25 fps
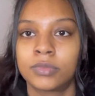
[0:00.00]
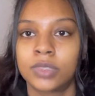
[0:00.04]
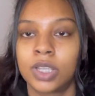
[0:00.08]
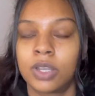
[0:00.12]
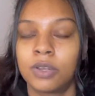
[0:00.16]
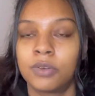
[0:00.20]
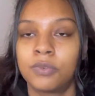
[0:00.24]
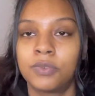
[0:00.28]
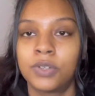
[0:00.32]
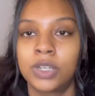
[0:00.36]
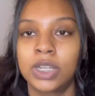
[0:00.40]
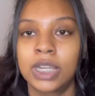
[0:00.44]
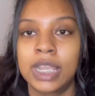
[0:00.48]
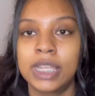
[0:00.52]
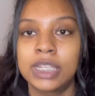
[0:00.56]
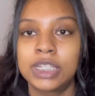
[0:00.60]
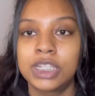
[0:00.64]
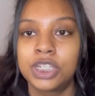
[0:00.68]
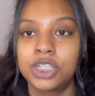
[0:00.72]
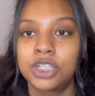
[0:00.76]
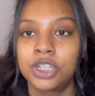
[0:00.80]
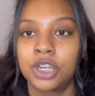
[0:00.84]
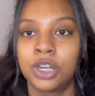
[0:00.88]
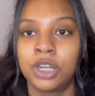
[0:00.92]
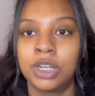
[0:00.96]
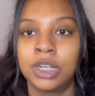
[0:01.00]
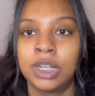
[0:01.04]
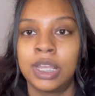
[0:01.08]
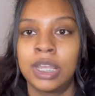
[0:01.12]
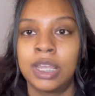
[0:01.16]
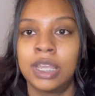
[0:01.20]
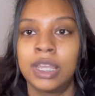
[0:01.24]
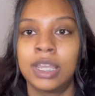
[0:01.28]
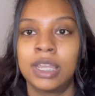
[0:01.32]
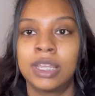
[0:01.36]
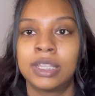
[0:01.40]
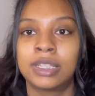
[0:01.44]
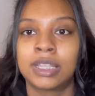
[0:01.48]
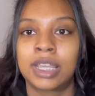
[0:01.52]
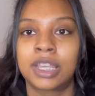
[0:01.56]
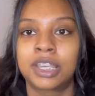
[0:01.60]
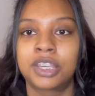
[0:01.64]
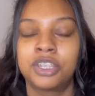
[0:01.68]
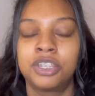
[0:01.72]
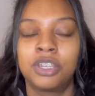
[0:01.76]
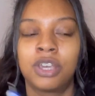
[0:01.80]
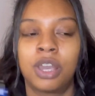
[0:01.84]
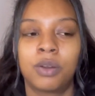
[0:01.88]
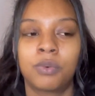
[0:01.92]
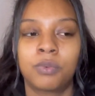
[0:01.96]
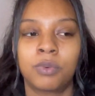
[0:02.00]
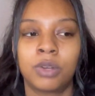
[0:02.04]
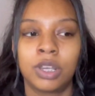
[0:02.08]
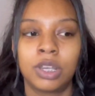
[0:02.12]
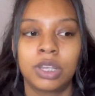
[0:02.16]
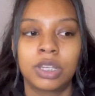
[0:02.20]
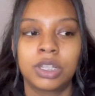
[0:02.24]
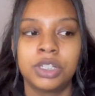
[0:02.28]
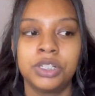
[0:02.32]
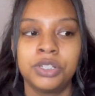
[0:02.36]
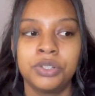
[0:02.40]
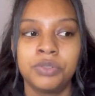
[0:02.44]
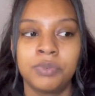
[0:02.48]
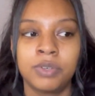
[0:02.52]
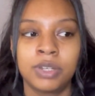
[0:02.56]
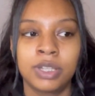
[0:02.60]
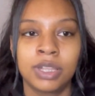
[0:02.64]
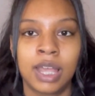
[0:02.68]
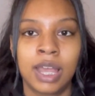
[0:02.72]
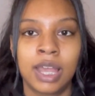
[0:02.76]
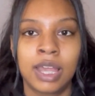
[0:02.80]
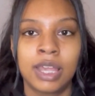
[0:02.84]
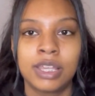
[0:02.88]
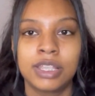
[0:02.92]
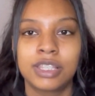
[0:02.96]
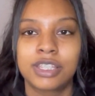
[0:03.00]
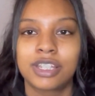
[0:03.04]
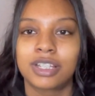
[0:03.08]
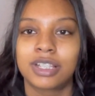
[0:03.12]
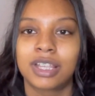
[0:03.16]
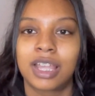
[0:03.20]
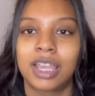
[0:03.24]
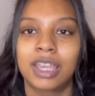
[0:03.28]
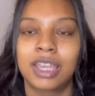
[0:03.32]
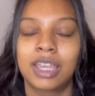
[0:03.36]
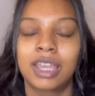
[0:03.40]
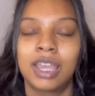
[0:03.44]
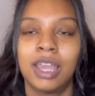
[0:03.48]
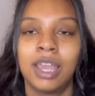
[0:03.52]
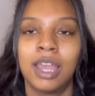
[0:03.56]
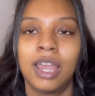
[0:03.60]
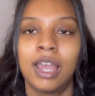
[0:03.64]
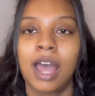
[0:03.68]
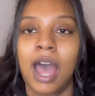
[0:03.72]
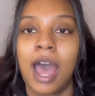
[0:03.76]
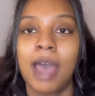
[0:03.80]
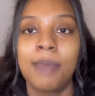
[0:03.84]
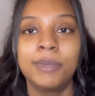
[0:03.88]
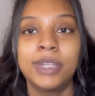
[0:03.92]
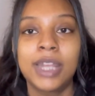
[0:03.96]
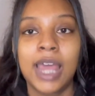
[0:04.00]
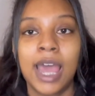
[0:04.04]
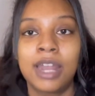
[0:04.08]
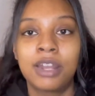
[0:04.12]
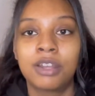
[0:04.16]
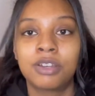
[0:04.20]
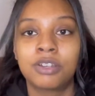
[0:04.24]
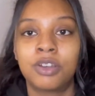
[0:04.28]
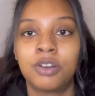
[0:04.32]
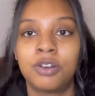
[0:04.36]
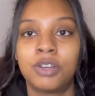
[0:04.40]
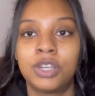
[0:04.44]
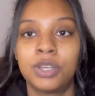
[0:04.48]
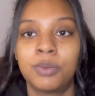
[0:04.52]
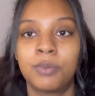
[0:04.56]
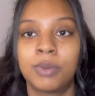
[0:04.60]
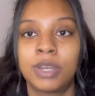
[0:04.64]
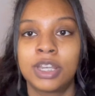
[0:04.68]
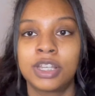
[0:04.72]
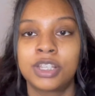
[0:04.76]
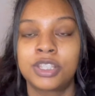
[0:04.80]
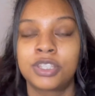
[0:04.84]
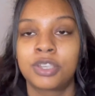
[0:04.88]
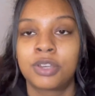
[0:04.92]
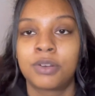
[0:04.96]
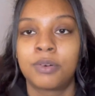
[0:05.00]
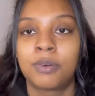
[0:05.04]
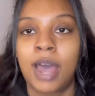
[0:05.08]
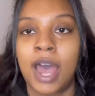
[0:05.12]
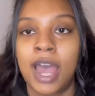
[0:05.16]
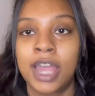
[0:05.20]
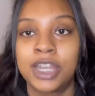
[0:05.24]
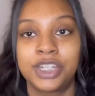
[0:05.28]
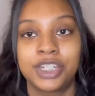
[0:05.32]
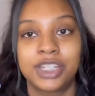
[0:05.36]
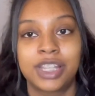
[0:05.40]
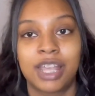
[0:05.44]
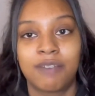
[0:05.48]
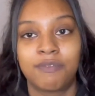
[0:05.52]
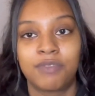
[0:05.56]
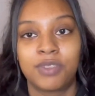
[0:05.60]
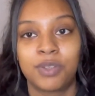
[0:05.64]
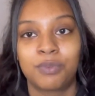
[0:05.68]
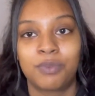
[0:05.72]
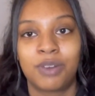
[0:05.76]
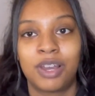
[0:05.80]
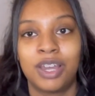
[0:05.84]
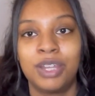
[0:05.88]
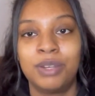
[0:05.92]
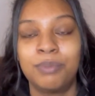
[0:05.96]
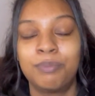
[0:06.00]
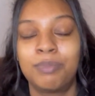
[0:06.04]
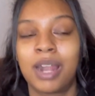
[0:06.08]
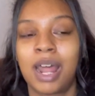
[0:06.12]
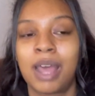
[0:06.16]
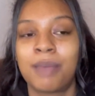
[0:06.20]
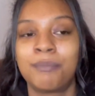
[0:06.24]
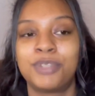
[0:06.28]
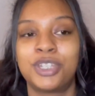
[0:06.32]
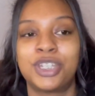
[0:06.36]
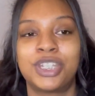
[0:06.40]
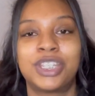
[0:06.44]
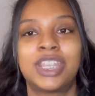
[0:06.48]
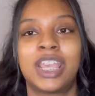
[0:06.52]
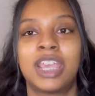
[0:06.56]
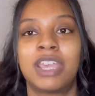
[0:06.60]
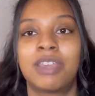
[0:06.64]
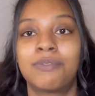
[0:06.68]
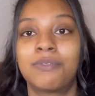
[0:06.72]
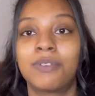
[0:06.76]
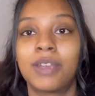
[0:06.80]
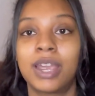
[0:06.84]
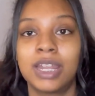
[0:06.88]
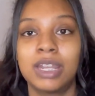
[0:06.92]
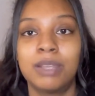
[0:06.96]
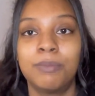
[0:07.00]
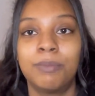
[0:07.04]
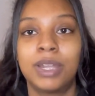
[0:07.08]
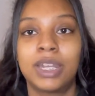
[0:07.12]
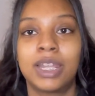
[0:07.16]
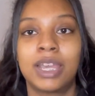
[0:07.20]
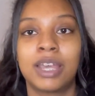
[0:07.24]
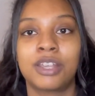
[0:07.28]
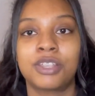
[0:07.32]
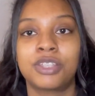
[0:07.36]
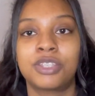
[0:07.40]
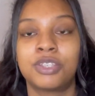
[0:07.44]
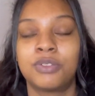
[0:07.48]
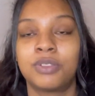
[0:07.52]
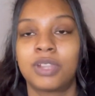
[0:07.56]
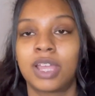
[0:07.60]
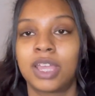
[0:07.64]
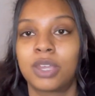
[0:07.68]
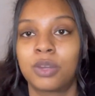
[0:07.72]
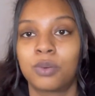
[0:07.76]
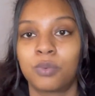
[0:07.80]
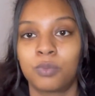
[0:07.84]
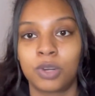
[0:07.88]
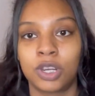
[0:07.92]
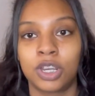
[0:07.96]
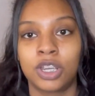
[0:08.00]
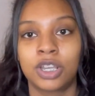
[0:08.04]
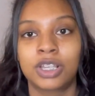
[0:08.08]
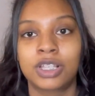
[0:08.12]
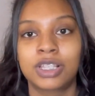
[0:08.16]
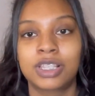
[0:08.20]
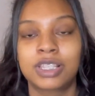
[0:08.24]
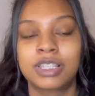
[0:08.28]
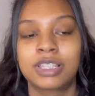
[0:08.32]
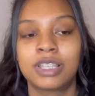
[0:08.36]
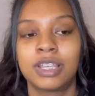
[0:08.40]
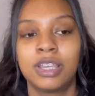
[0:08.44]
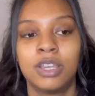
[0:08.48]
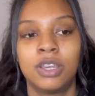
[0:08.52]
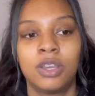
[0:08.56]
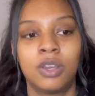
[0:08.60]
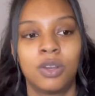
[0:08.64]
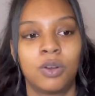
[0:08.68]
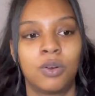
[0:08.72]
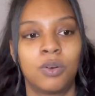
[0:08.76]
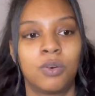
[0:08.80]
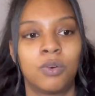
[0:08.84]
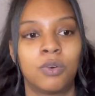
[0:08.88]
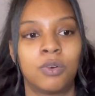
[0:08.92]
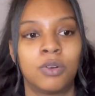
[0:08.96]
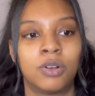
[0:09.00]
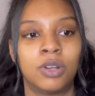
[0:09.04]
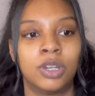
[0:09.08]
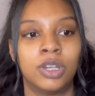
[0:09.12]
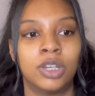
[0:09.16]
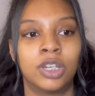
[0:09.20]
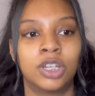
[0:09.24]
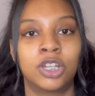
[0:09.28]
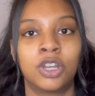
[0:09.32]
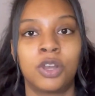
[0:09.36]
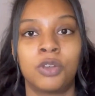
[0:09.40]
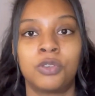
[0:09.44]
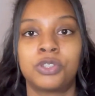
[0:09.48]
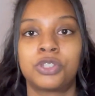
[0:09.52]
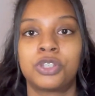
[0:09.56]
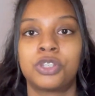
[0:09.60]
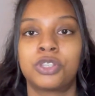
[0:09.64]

forget to turn it and like you're at work and you realize, or like, I mean, I don't go anywhere, so I just have the one, but I'm just saying for anybody else who like works or goes to